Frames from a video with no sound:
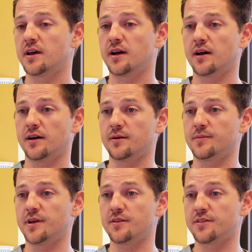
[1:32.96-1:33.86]

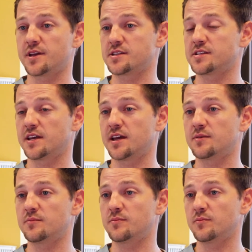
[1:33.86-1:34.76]
The other thing is they
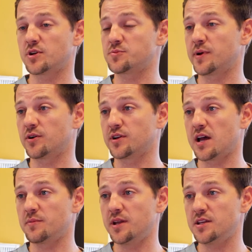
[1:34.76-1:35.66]
get much better
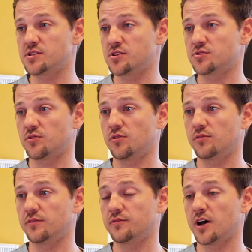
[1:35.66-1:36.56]
diabetes
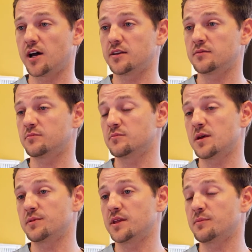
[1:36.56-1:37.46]
control. If not,
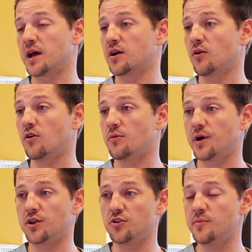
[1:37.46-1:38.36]
maybe they might go home
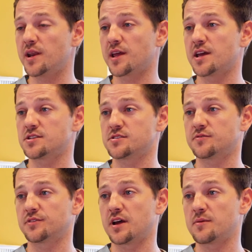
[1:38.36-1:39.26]
on no medications
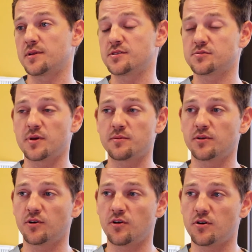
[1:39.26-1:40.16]
for diabetes, or maybe
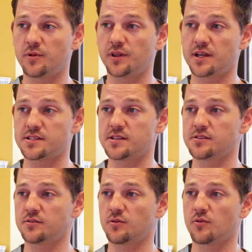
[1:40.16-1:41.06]
they'll go home on less
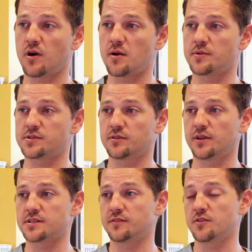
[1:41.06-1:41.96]
insulin requirements or
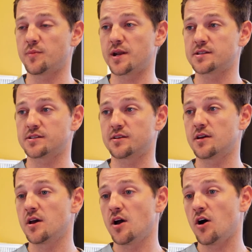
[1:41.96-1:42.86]
less of their medicine,
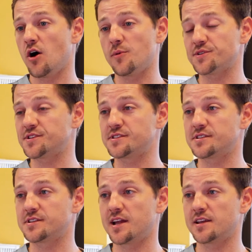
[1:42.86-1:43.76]
almost
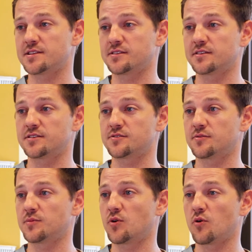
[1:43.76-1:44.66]
instantaneously just
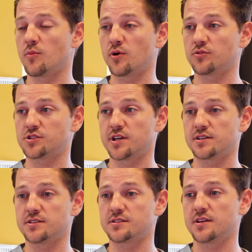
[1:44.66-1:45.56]
from the hormonal
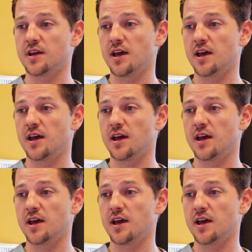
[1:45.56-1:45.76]
changes.